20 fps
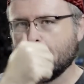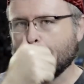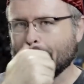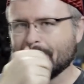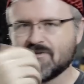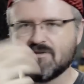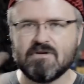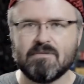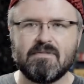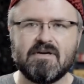
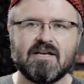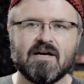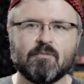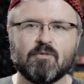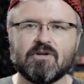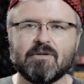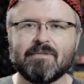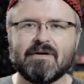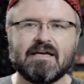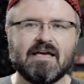So you meet up
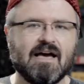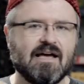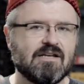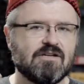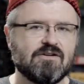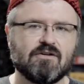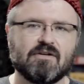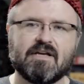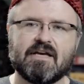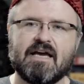with them again and
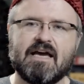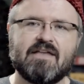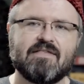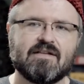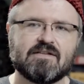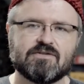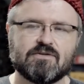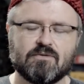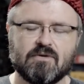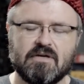you're like, hey,
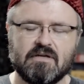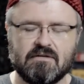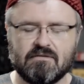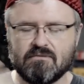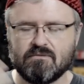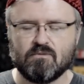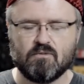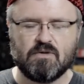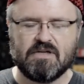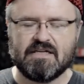that's great.
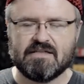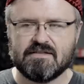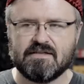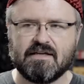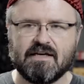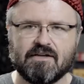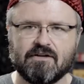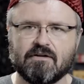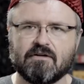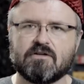And we get
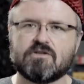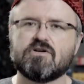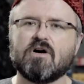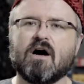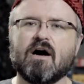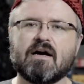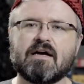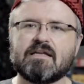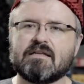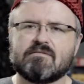together and
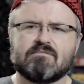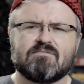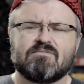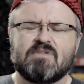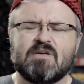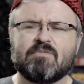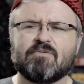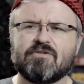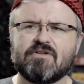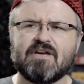talk and
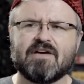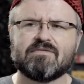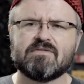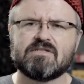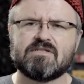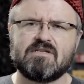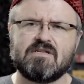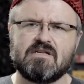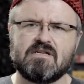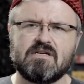people that you haven't
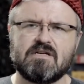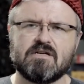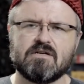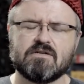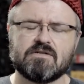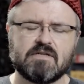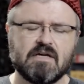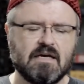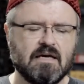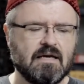seen in
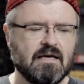years.